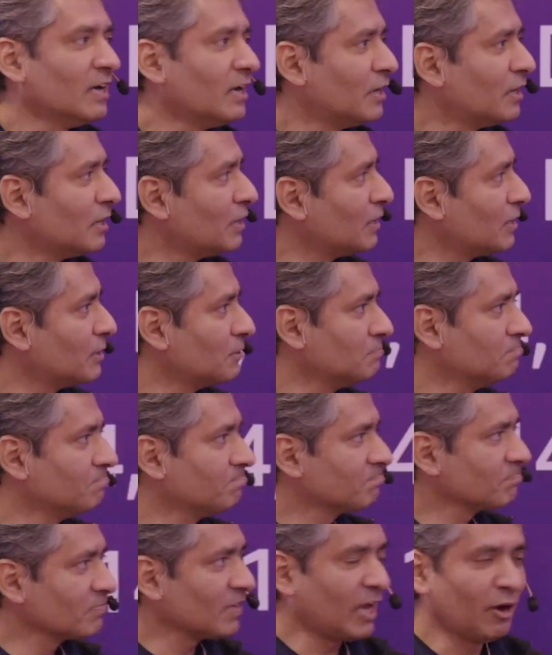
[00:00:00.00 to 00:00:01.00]

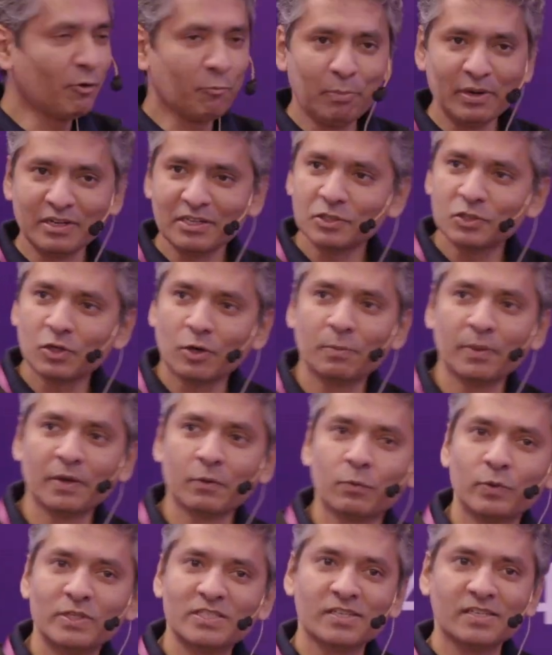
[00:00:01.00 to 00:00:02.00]
I've picked a topic
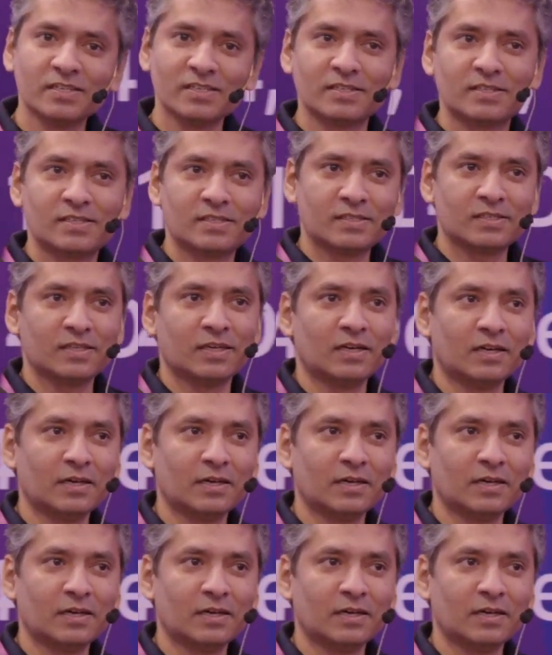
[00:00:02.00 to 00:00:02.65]
which is